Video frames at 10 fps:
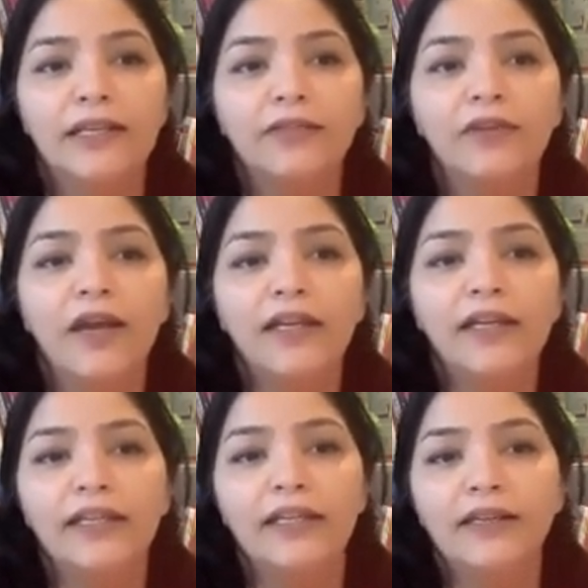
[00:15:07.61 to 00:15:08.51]
If
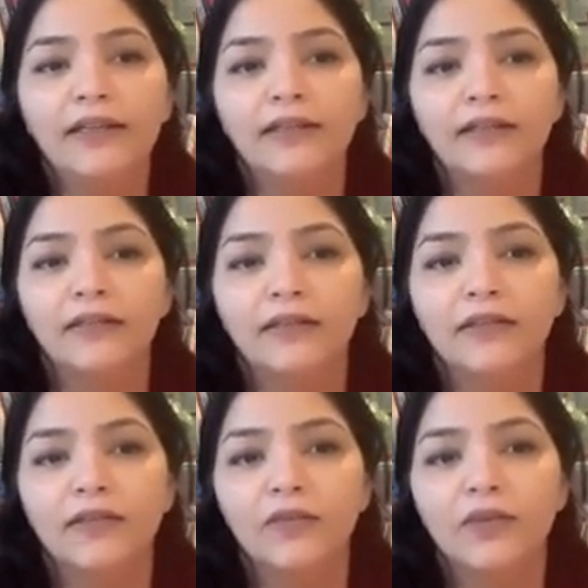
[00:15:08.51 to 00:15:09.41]
I take,
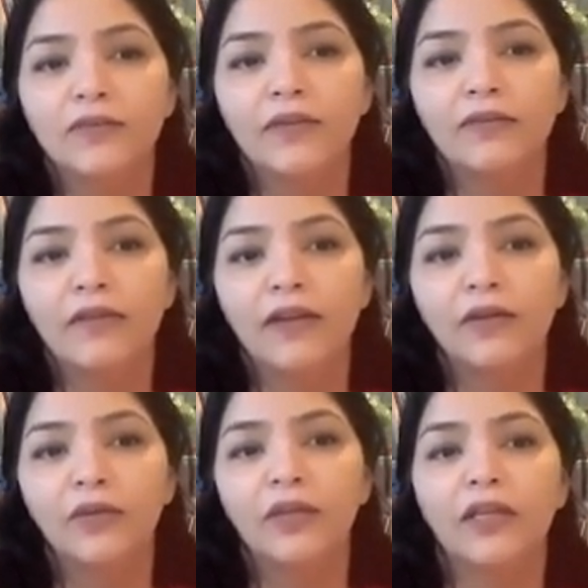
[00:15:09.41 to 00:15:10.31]
this was when I
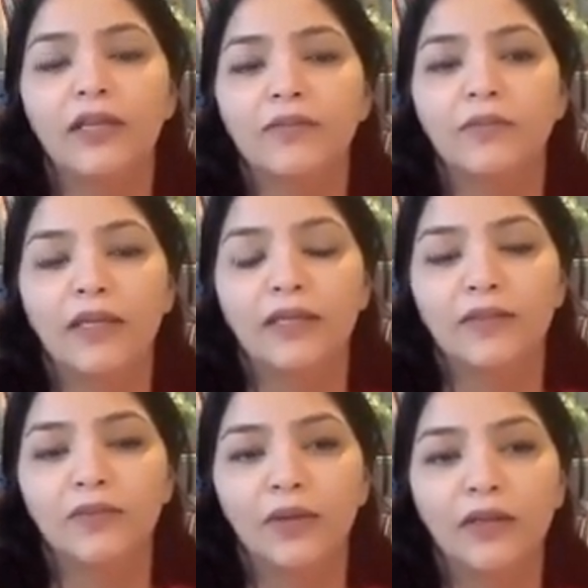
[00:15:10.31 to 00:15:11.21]
took k as
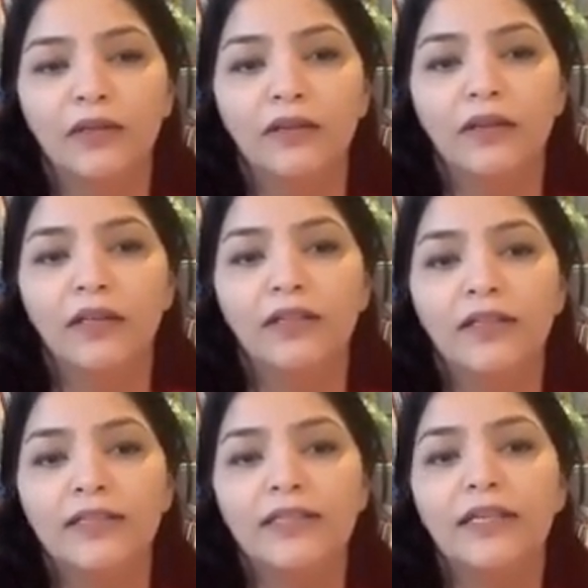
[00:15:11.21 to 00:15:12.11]
minus 1,
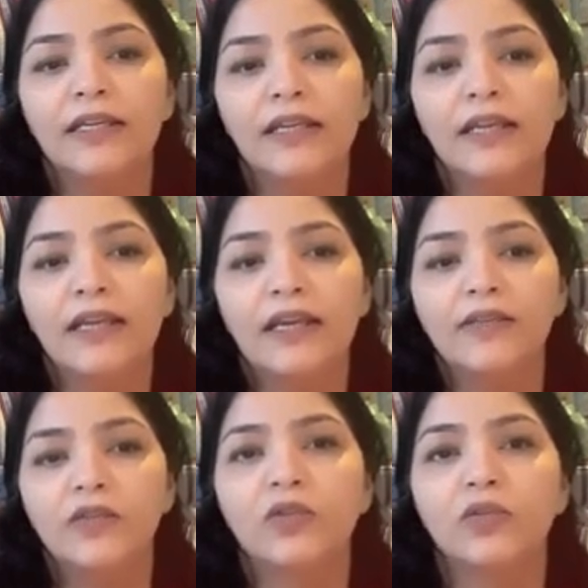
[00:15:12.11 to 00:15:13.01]
let's take k
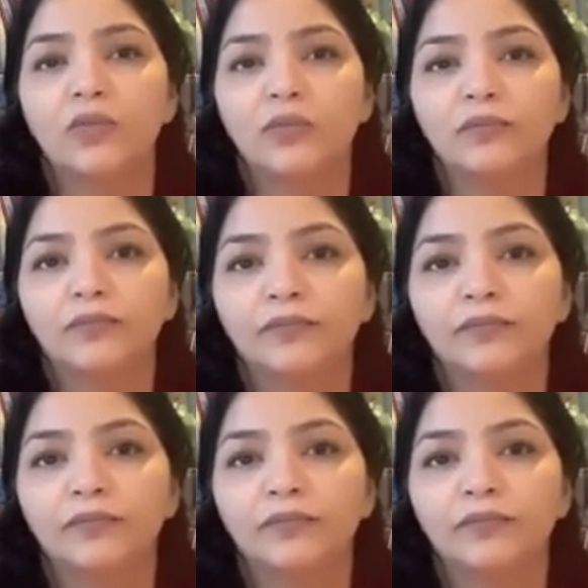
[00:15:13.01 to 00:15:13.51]
as 2.